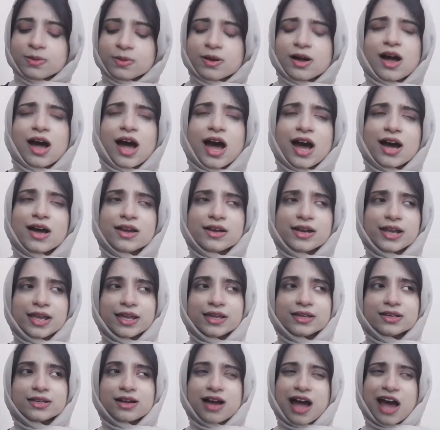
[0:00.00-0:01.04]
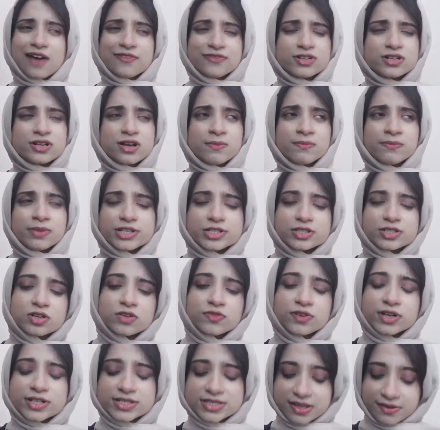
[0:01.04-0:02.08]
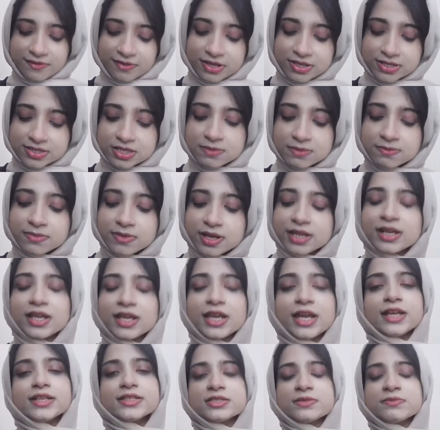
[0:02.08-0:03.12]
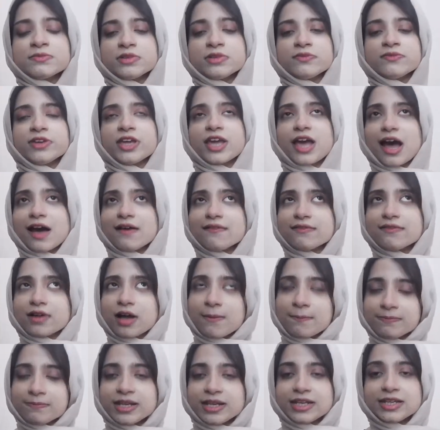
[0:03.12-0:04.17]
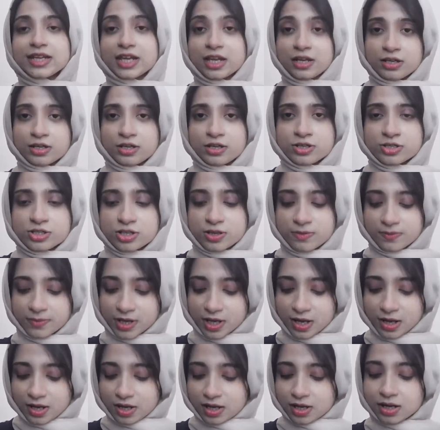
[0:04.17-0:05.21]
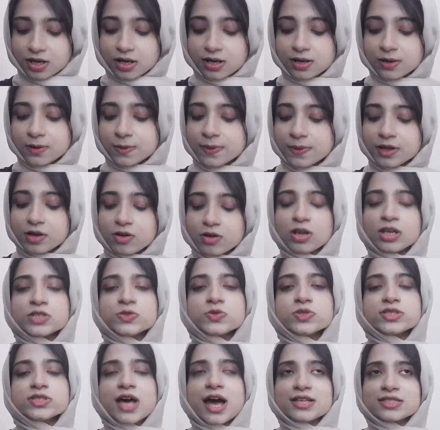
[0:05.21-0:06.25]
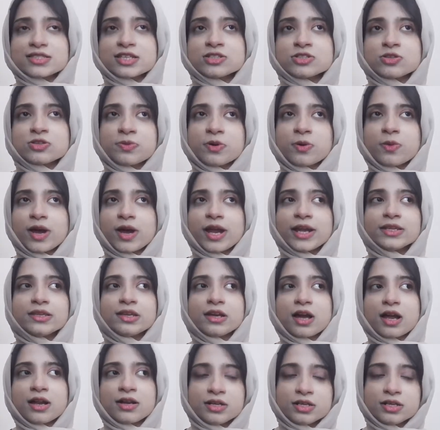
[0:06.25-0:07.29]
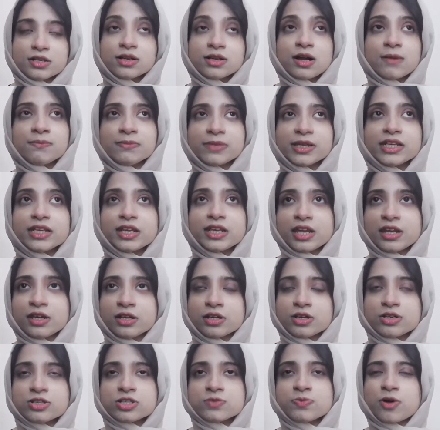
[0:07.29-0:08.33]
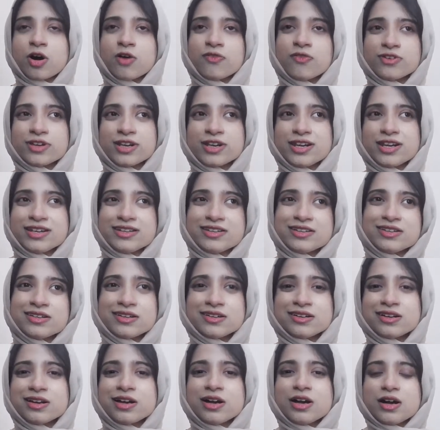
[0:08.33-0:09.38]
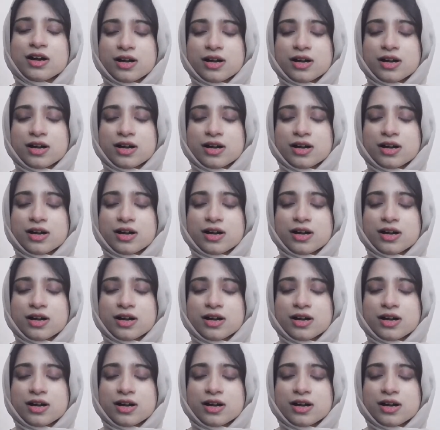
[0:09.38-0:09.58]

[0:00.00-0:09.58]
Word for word: our after completion of our seventh sim and eighth sim we have complete internship uh, the college was asking to provide the con- complete internship offer letter hmm